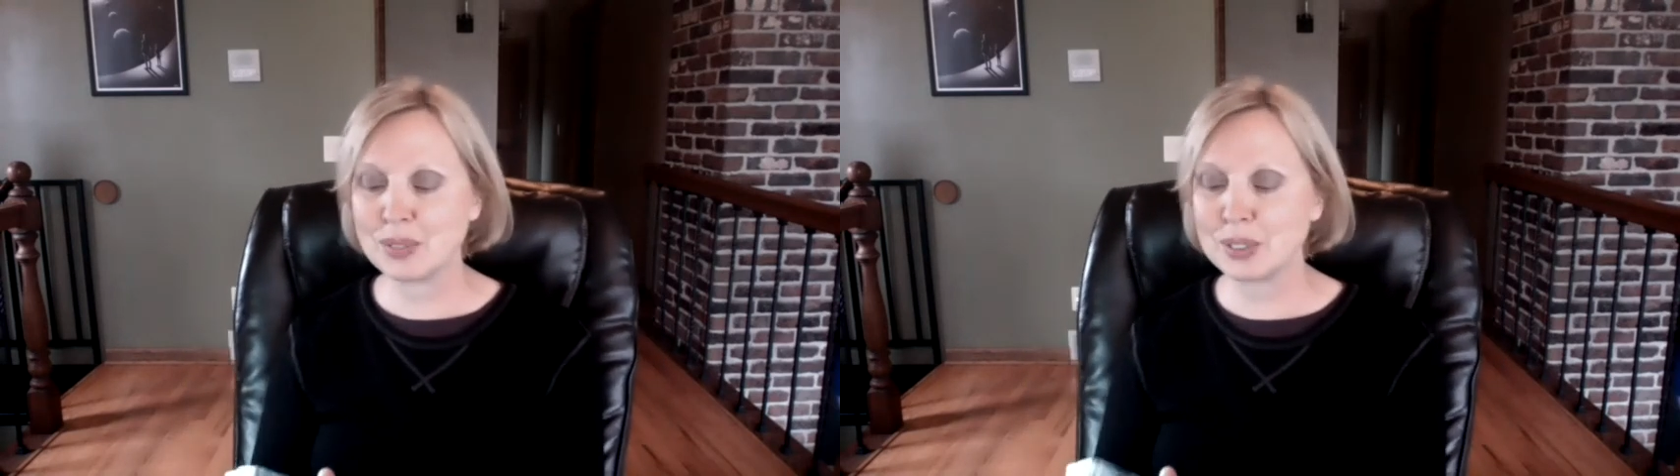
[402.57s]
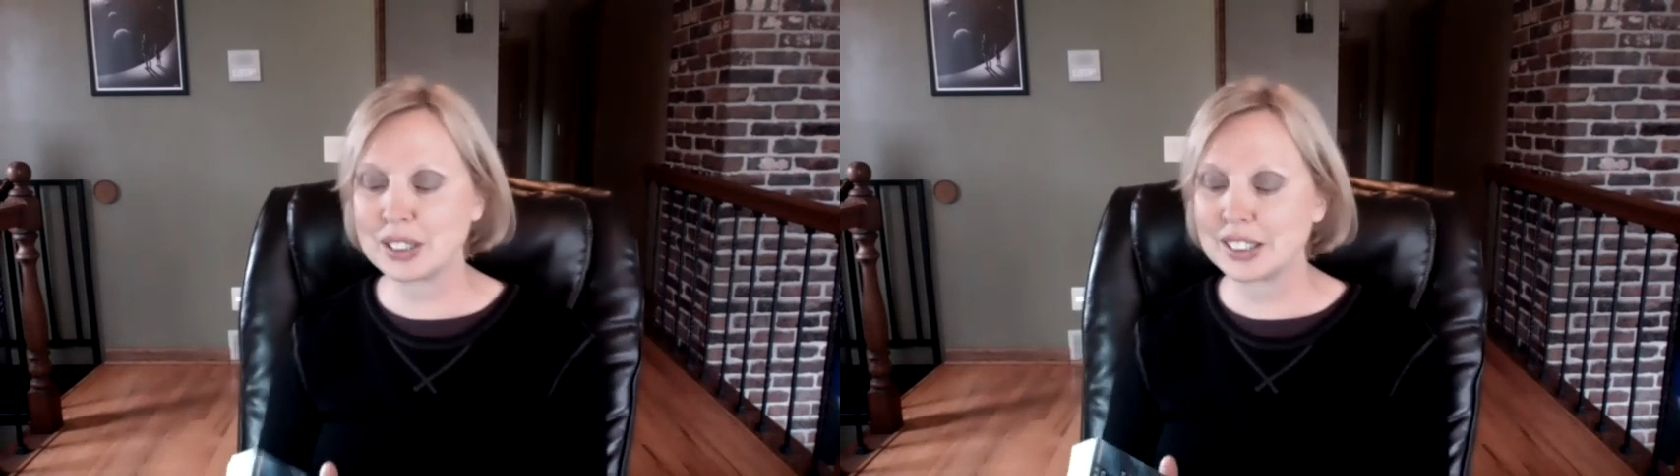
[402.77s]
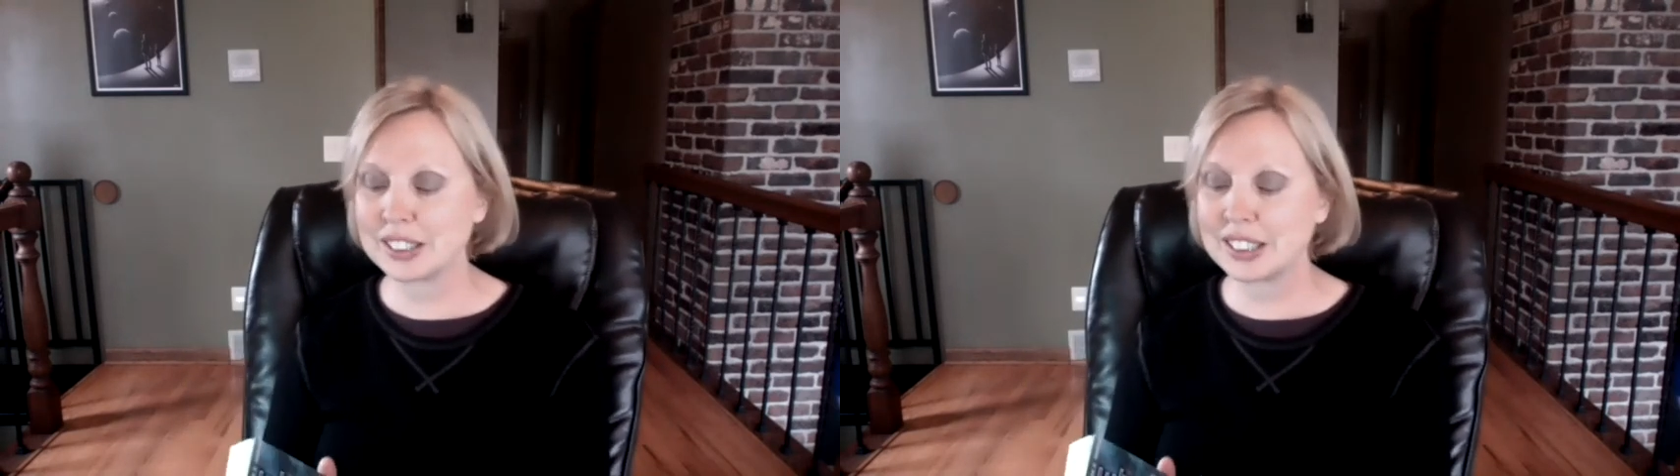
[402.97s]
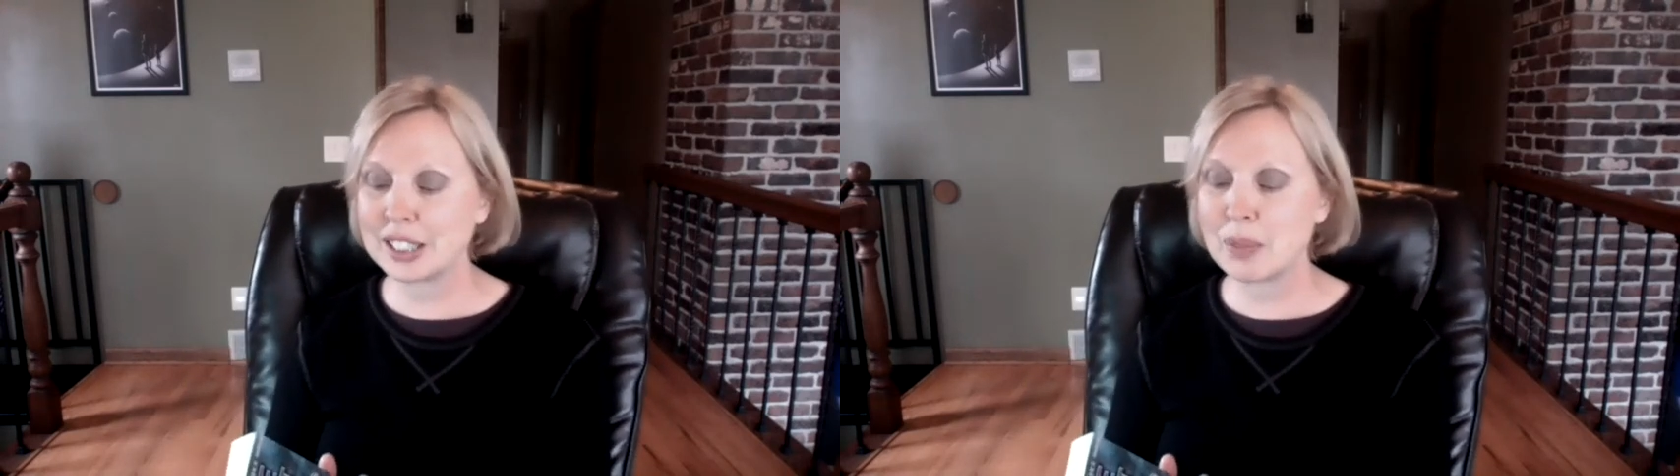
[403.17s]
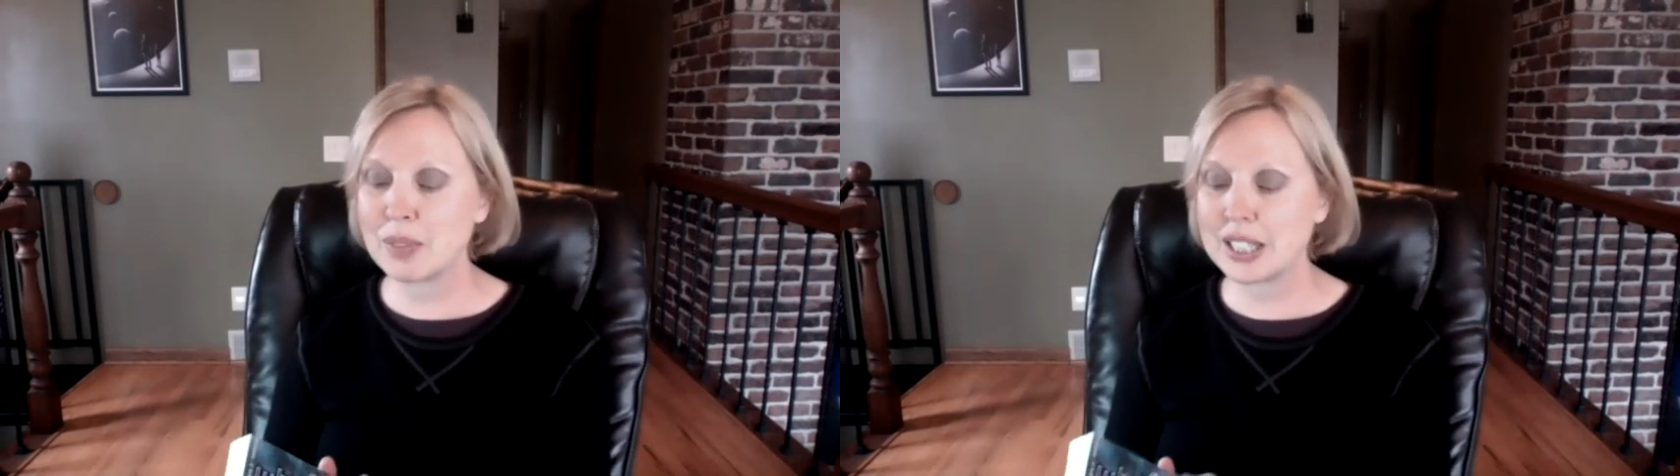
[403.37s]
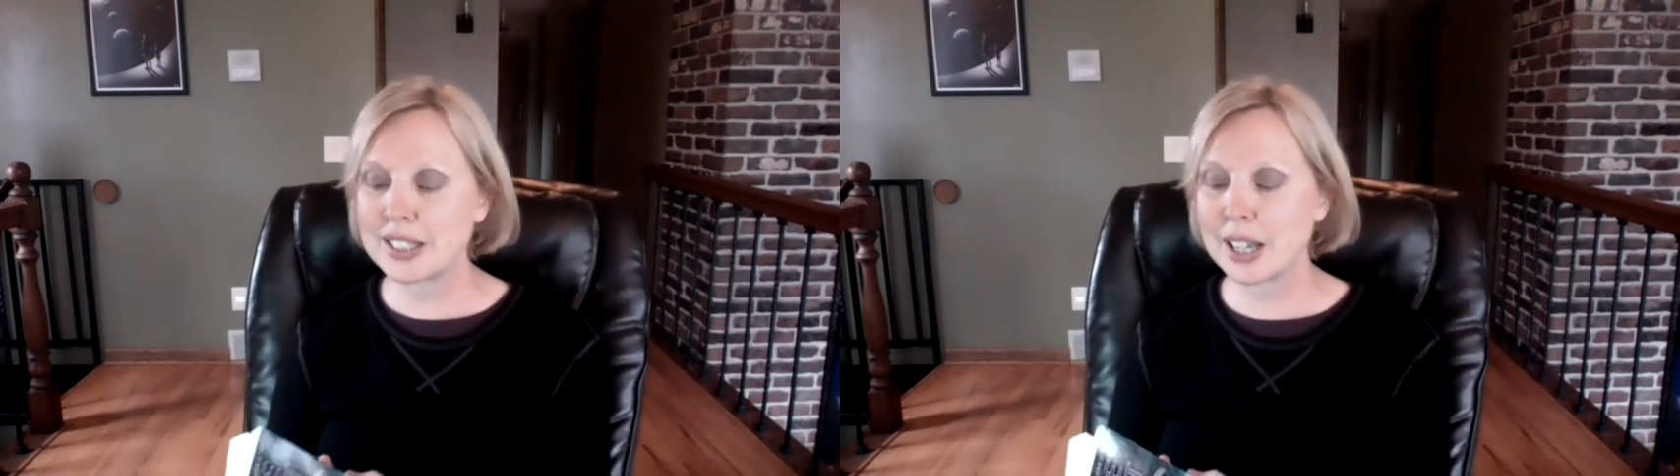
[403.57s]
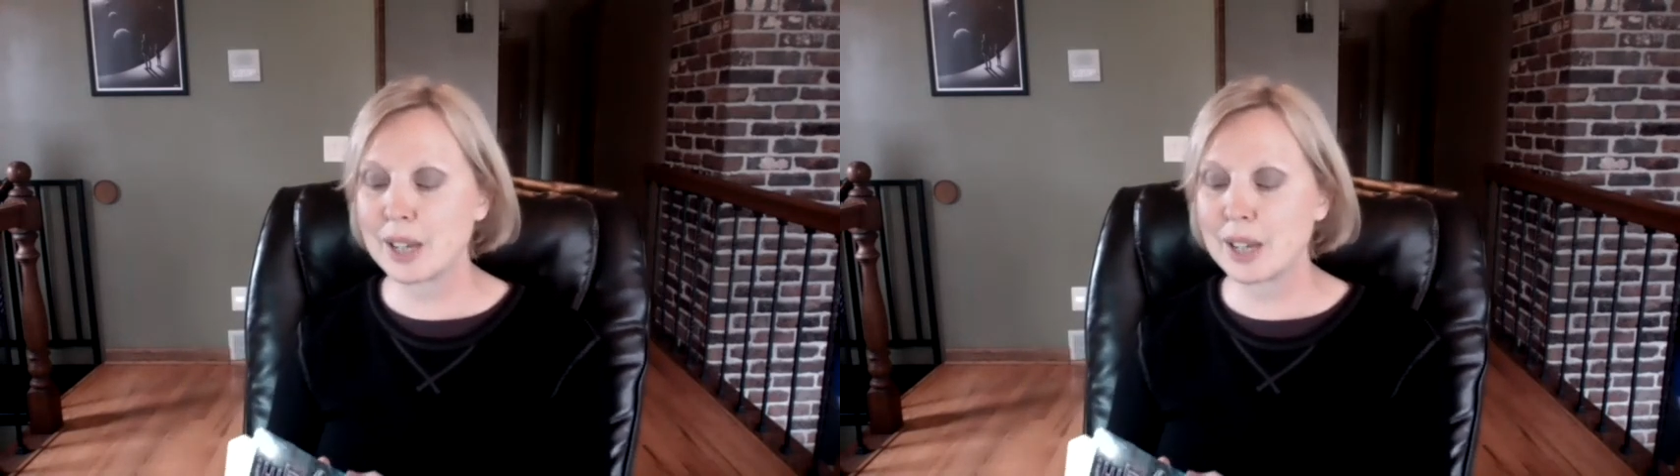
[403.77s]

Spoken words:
But in the meantime,